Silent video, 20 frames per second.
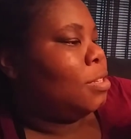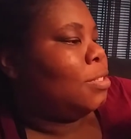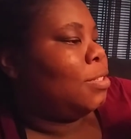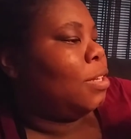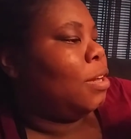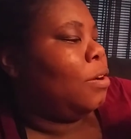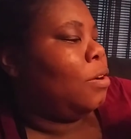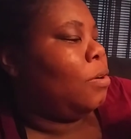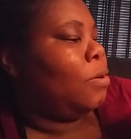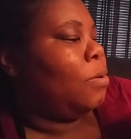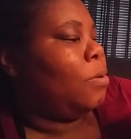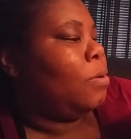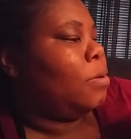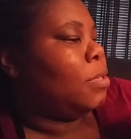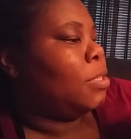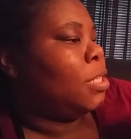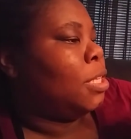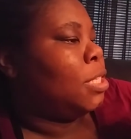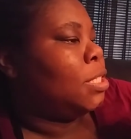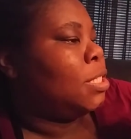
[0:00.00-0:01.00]
so
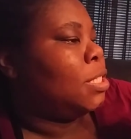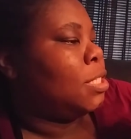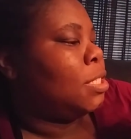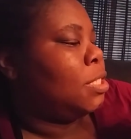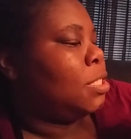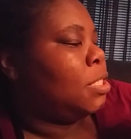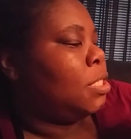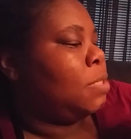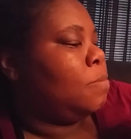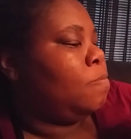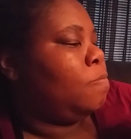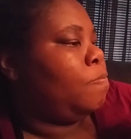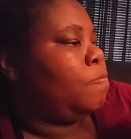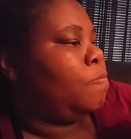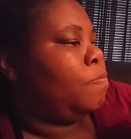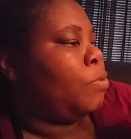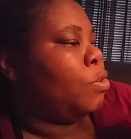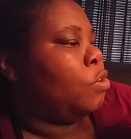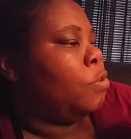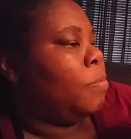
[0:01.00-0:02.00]
this is
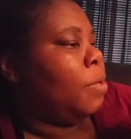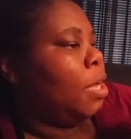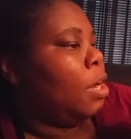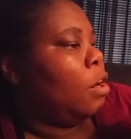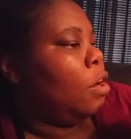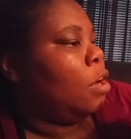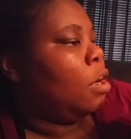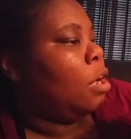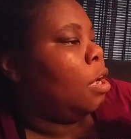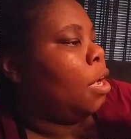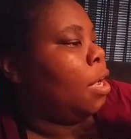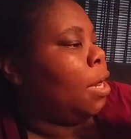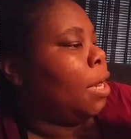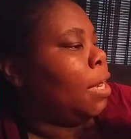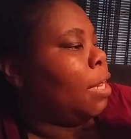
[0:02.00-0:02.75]
Poopy Gone,